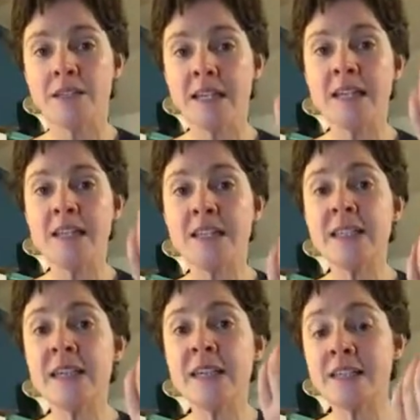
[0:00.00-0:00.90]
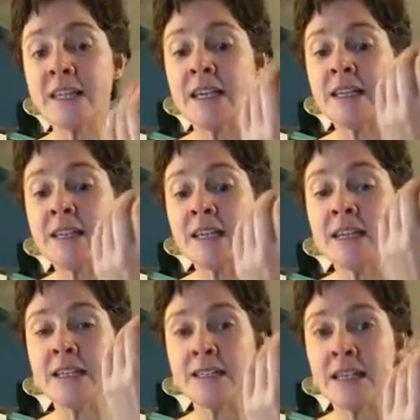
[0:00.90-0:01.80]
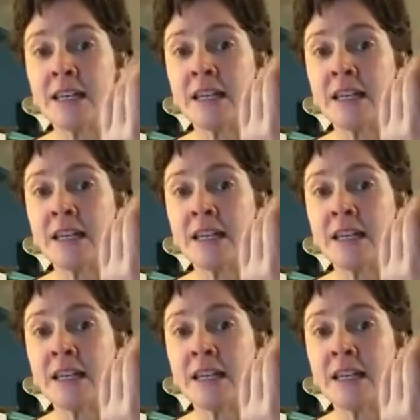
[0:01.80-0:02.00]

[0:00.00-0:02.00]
D, D, D, D, D.